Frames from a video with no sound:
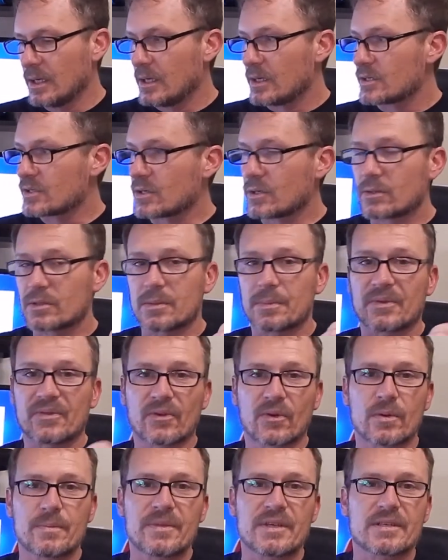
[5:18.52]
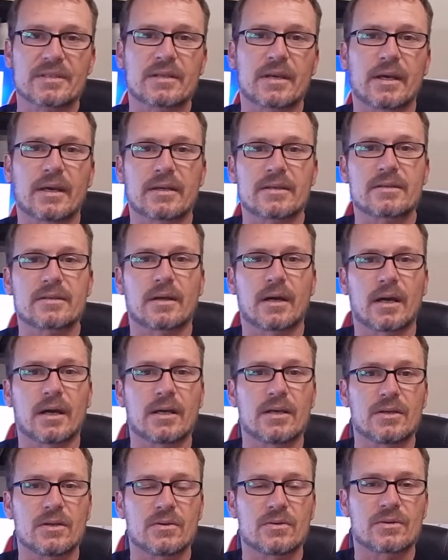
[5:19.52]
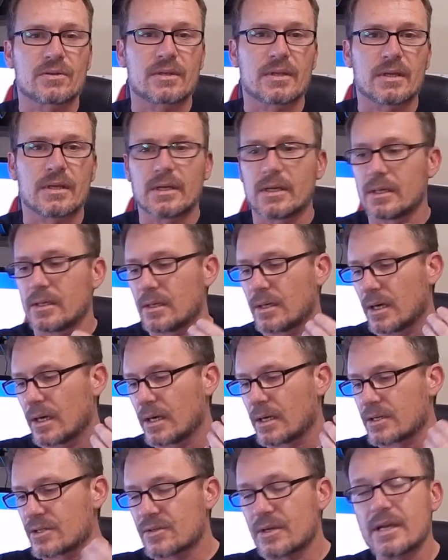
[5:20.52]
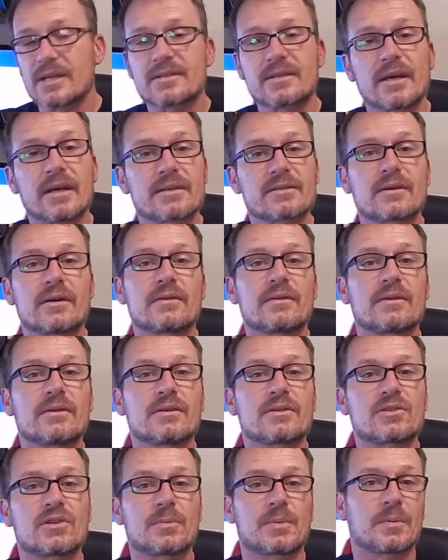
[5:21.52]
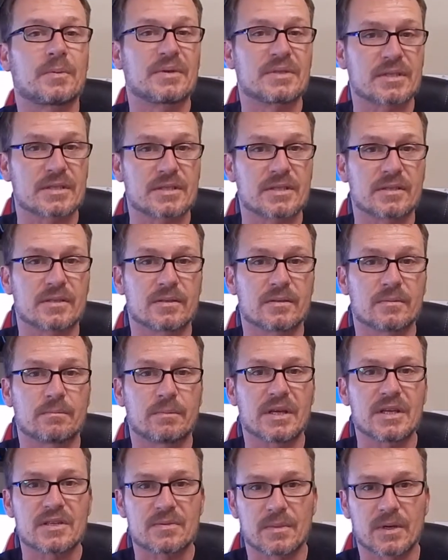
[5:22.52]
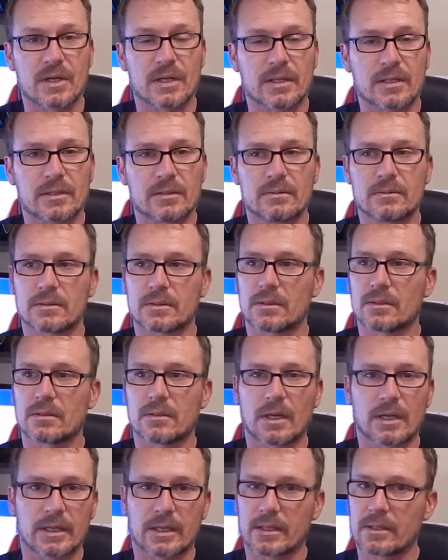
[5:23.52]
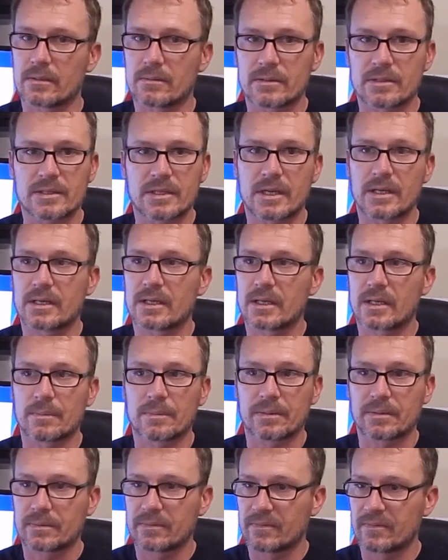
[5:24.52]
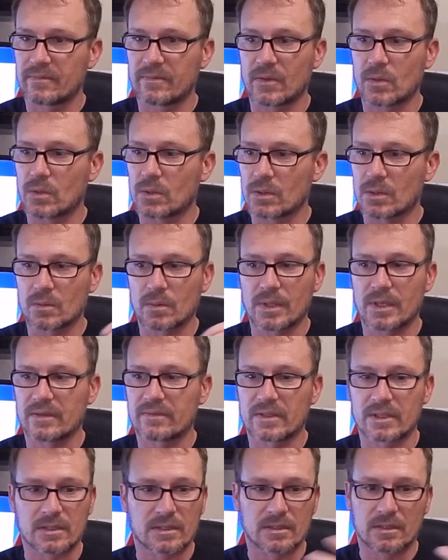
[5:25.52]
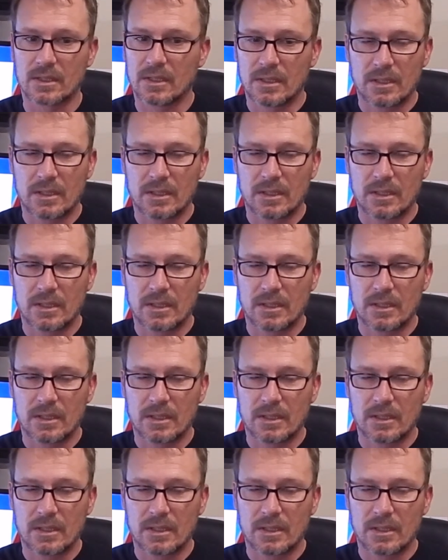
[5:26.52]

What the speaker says: So to perform this test, I used the stress test on the superposition benchmark. So I can set it up for whatever,